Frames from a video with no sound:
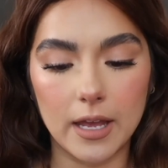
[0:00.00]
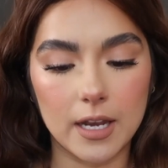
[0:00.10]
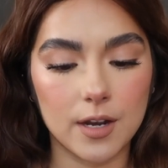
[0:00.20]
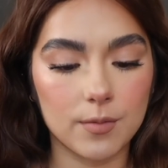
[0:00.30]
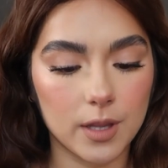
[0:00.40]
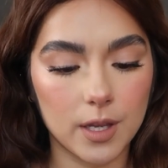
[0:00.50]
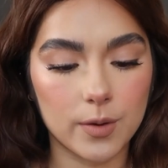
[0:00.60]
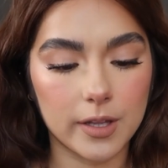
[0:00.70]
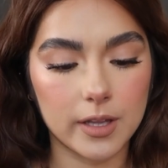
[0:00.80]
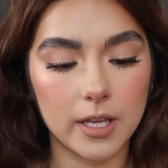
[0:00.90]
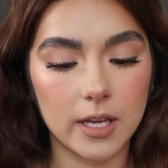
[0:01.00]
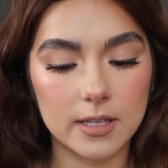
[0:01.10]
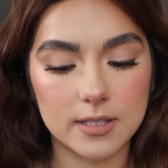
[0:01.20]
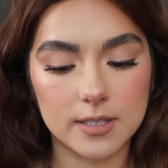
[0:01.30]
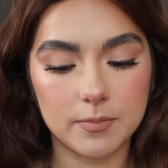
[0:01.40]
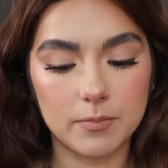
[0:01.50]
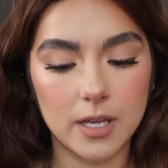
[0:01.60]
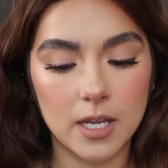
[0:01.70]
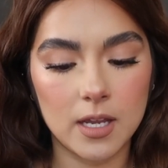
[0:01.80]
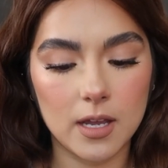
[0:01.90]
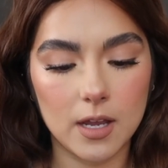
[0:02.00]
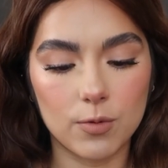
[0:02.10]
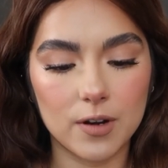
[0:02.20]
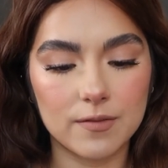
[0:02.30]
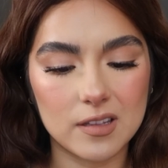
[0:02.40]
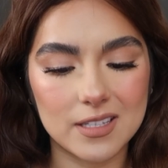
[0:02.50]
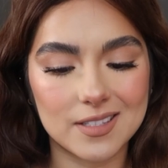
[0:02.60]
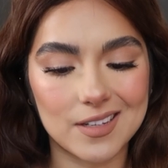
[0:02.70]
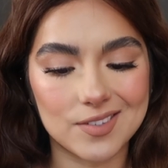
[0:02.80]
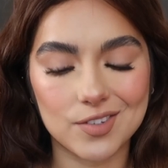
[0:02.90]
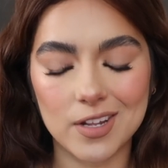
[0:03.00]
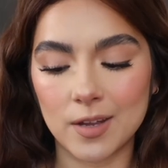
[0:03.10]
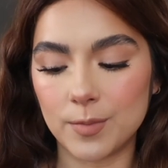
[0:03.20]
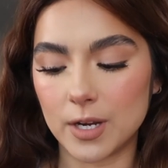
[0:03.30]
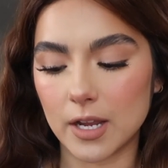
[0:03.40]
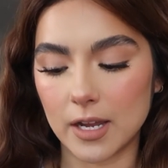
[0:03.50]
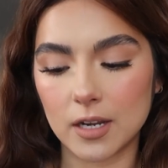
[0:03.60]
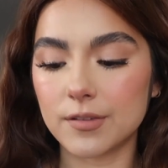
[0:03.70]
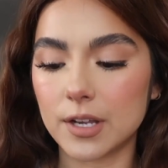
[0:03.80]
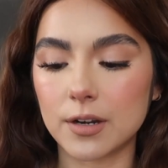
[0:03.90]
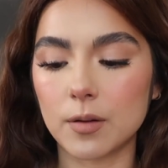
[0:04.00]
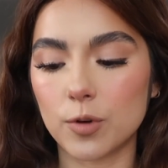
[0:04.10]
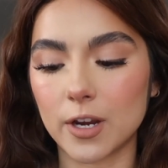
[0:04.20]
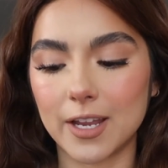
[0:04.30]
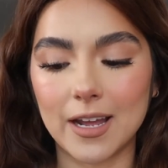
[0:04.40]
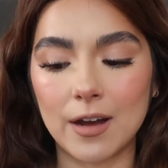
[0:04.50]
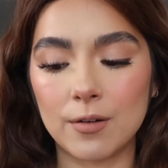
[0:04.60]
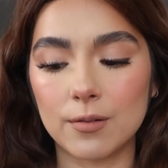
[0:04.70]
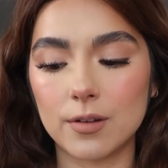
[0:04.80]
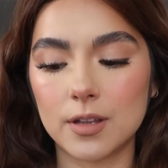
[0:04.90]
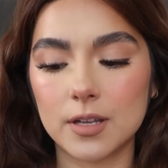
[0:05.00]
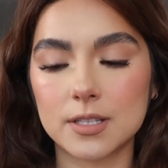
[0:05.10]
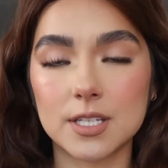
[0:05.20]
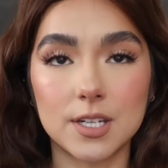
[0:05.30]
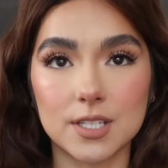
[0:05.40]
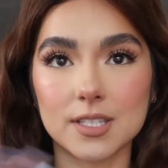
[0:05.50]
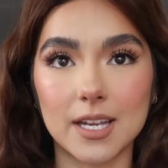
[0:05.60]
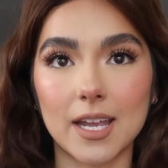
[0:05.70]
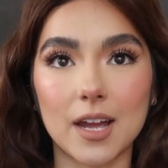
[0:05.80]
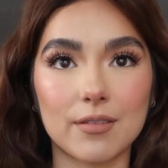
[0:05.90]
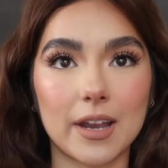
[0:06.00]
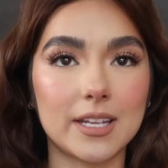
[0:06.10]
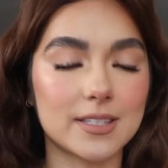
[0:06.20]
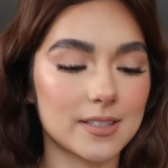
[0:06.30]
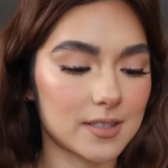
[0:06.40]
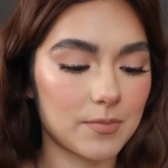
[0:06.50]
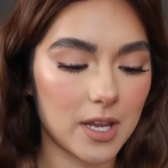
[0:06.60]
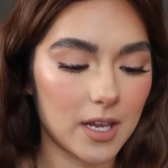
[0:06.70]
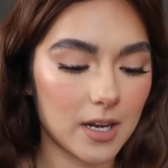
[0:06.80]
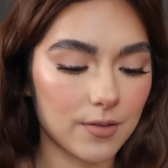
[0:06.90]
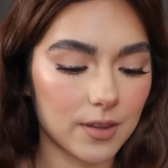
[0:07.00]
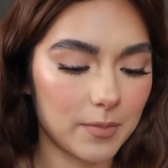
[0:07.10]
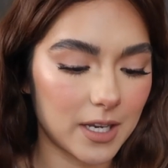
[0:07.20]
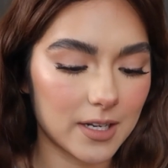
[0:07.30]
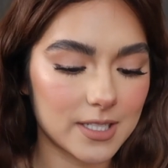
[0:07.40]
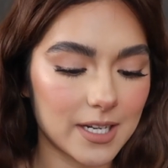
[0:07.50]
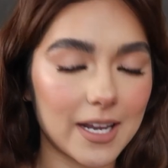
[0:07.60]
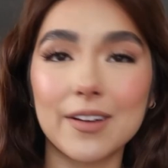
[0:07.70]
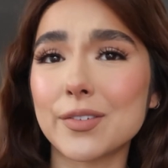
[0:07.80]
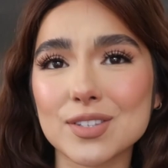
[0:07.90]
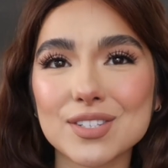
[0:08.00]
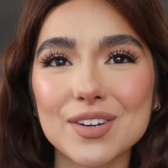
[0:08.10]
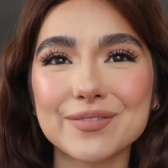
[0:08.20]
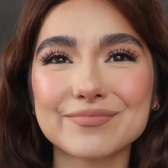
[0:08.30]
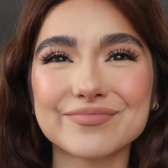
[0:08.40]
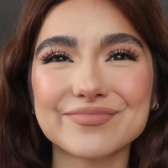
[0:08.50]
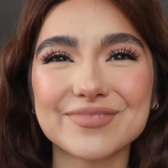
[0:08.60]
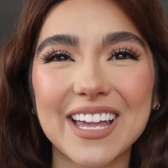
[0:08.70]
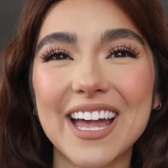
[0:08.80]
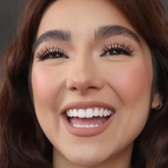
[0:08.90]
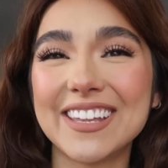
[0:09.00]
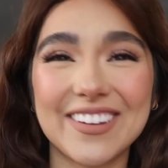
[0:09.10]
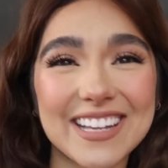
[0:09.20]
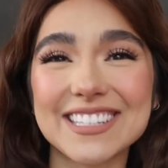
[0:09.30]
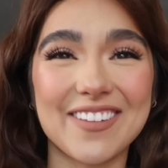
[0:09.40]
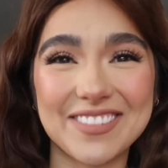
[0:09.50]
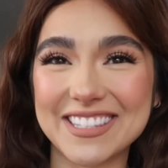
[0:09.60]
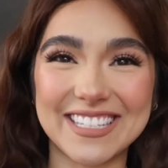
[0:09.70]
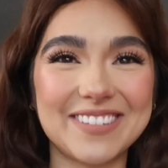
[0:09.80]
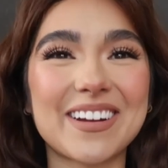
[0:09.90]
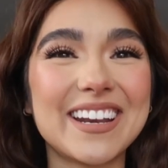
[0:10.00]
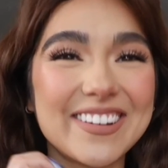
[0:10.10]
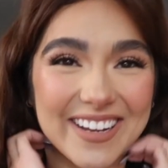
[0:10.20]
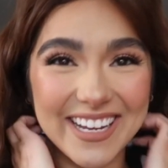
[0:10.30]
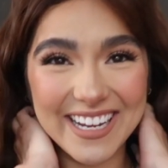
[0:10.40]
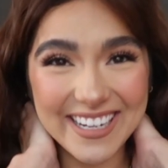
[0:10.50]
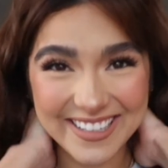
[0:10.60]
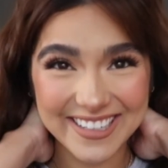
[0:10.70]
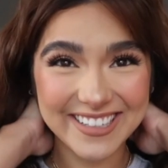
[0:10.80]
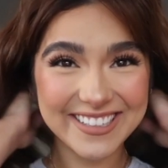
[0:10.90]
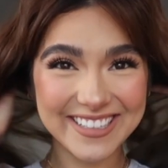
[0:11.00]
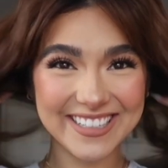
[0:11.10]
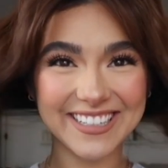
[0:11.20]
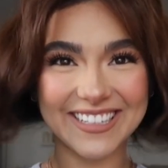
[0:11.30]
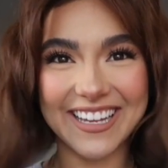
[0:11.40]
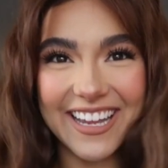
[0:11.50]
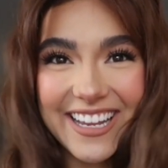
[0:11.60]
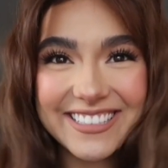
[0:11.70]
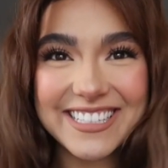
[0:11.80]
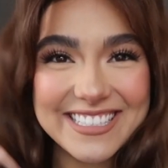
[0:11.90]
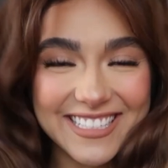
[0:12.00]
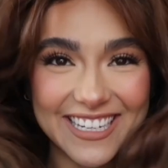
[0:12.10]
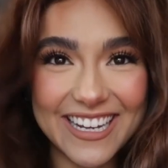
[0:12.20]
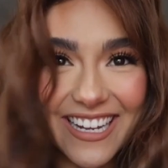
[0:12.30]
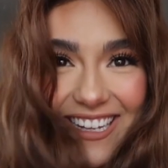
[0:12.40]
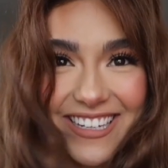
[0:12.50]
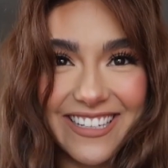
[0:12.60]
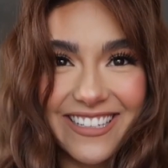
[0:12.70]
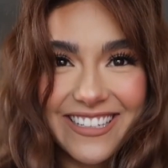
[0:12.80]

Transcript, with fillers: edit really quickly and submit. I would have done this yesterday, but it kind of ended up working out to just like get ready since I'm hanging out with Amanda today also. You guys haven't seen my new hair and I did it.